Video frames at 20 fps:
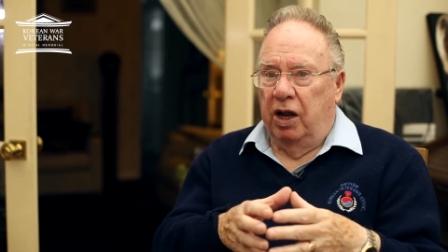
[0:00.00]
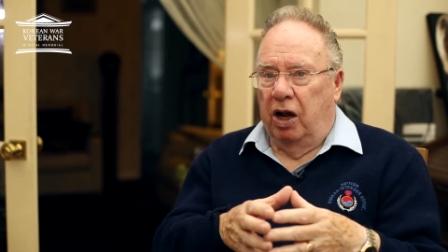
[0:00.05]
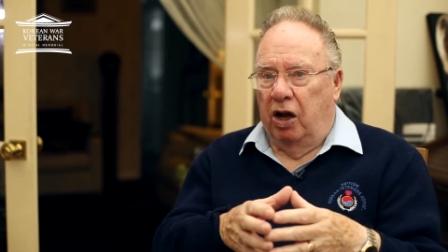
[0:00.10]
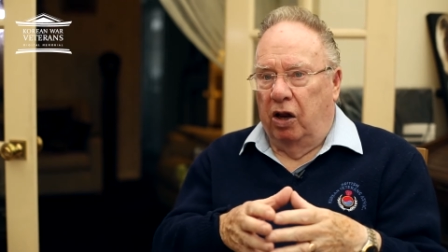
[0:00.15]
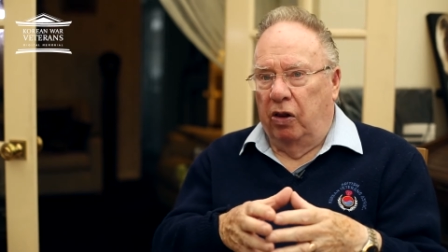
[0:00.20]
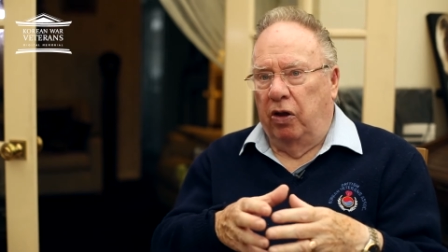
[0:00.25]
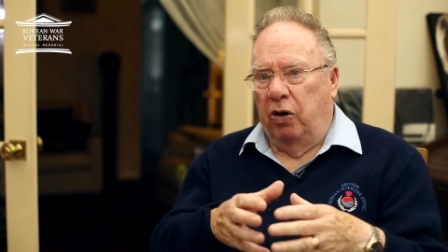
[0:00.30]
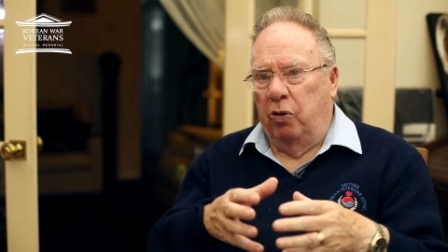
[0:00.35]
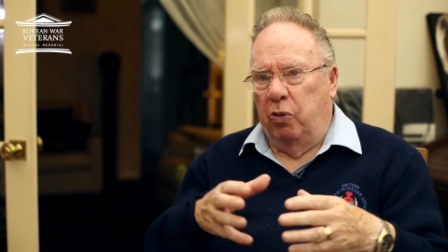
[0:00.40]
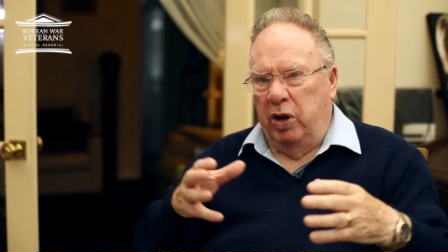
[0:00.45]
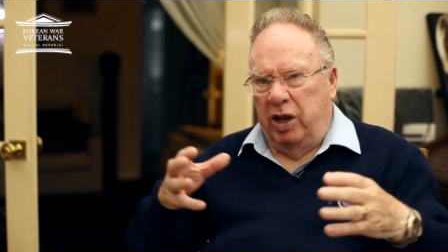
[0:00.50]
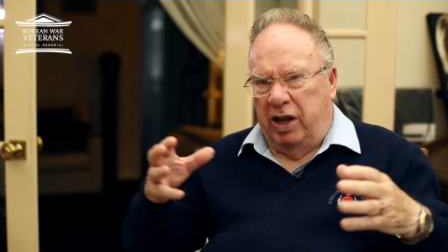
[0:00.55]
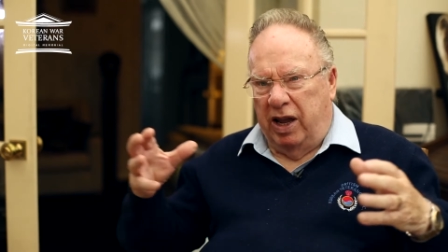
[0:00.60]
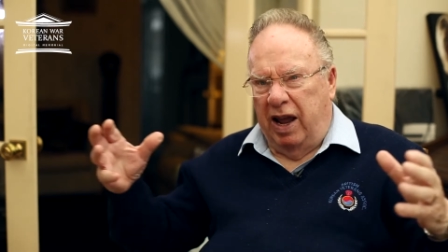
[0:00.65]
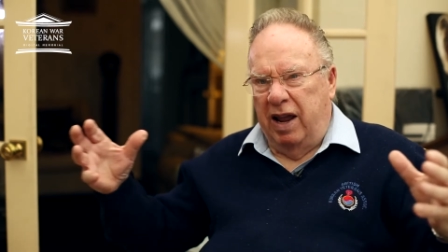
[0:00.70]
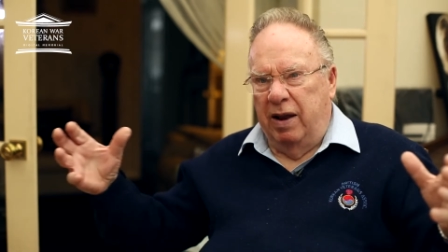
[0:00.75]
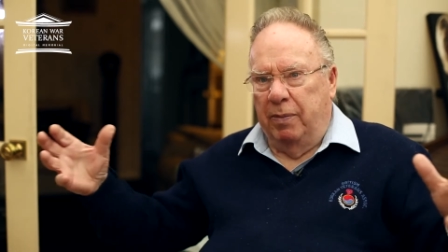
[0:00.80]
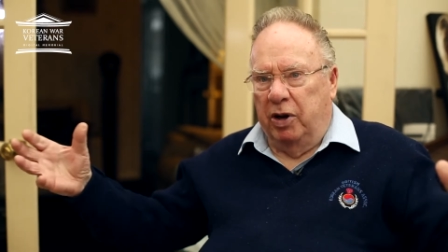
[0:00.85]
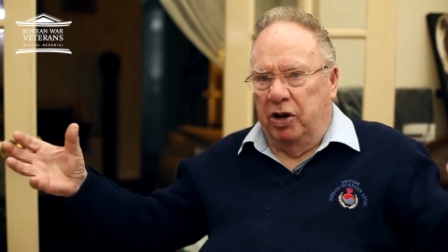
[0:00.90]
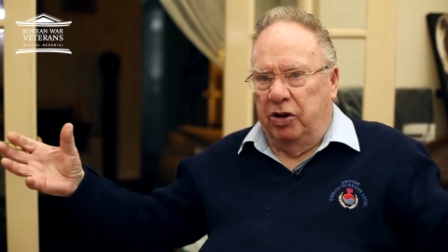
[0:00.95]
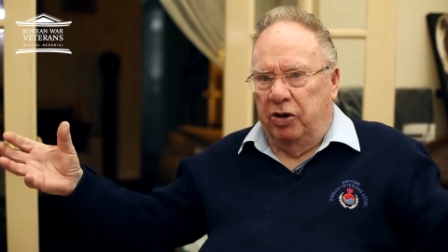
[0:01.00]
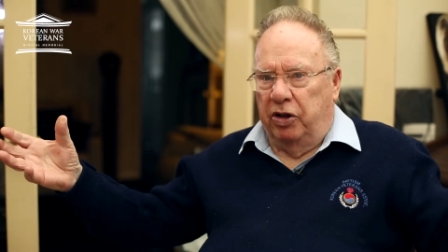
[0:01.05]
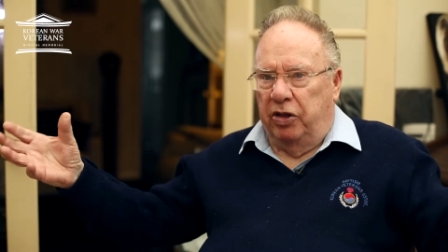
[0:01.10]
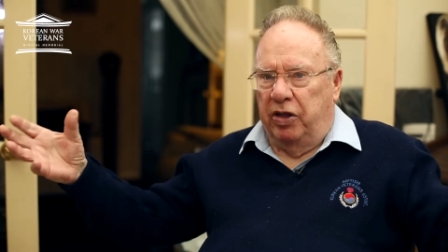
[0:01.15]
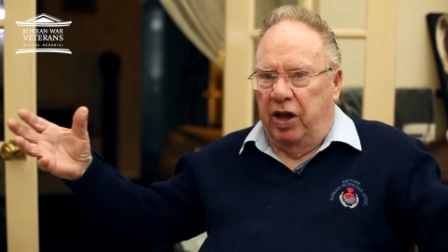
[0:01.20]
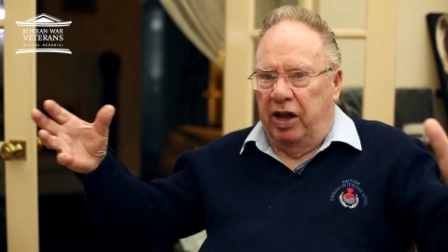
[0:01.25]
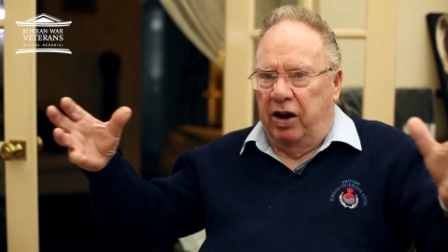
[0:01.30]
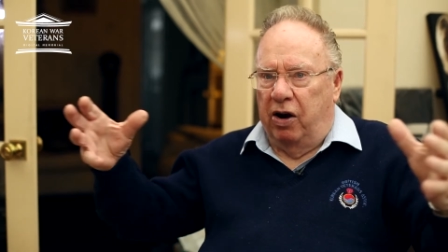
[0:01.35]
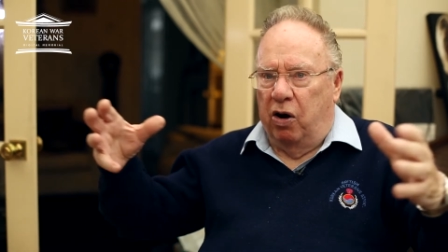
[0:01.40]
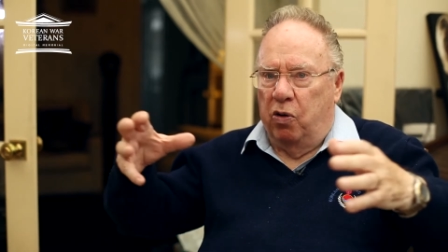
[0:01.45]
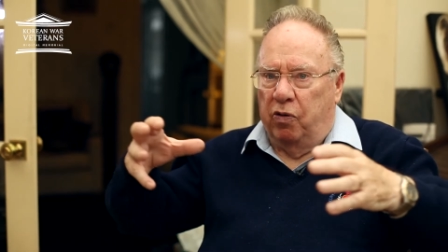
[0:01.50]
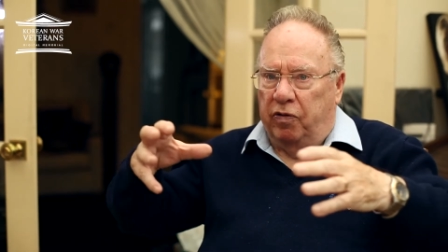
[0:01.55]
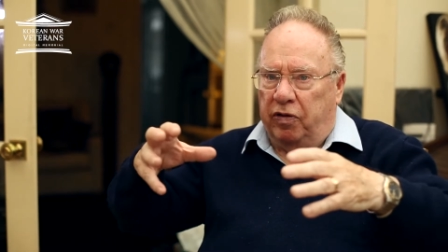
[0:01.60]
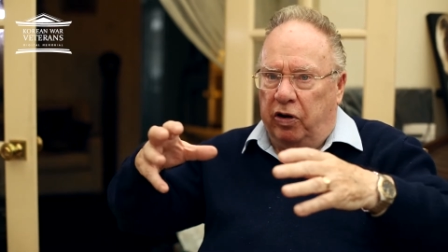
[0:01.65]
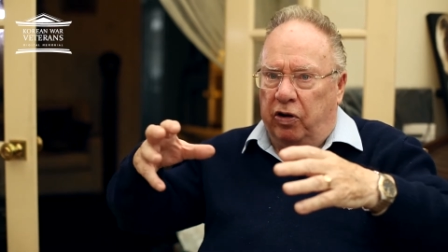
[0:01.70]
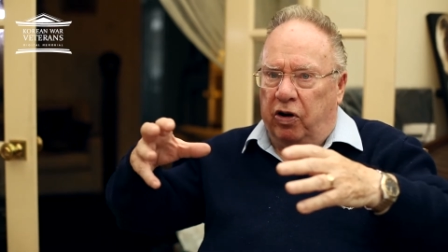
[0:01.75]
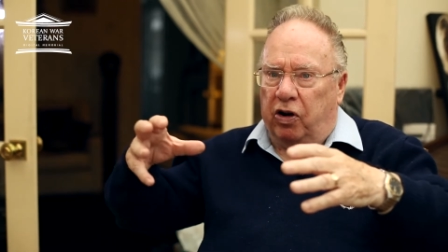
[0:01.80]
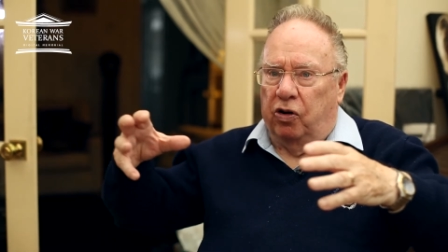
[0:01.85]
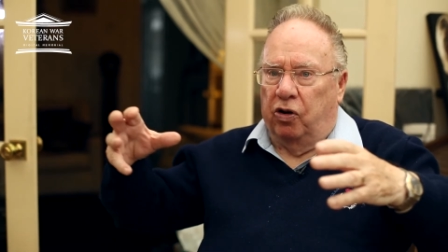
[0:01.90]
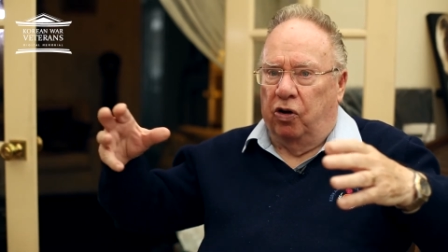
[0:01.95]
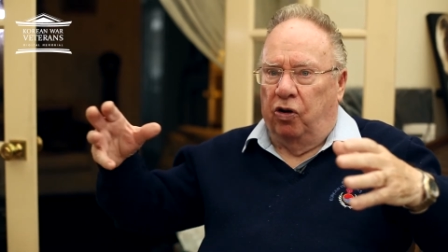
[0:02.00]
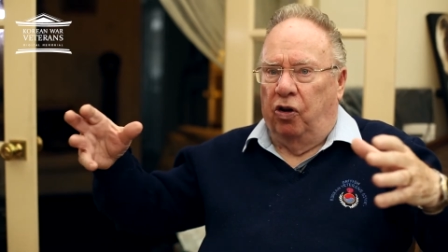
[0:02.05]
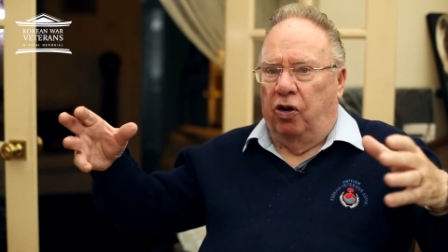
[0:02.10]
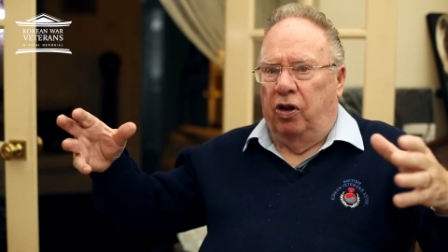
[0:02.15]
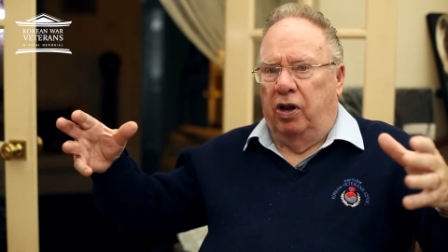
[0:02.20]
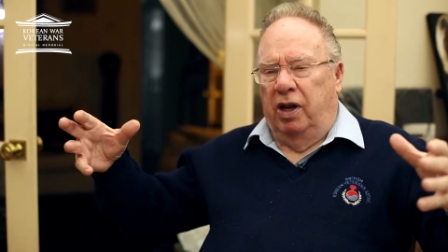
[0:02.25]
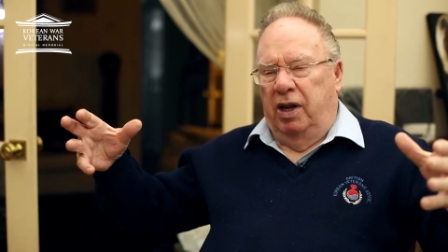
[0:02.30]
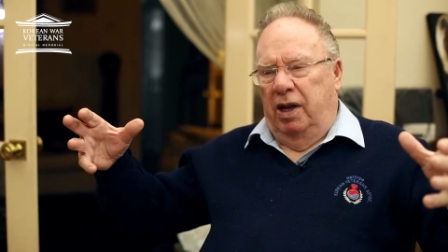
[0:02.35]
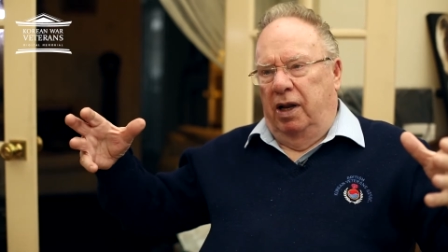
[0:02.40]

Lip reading: although we came under their overall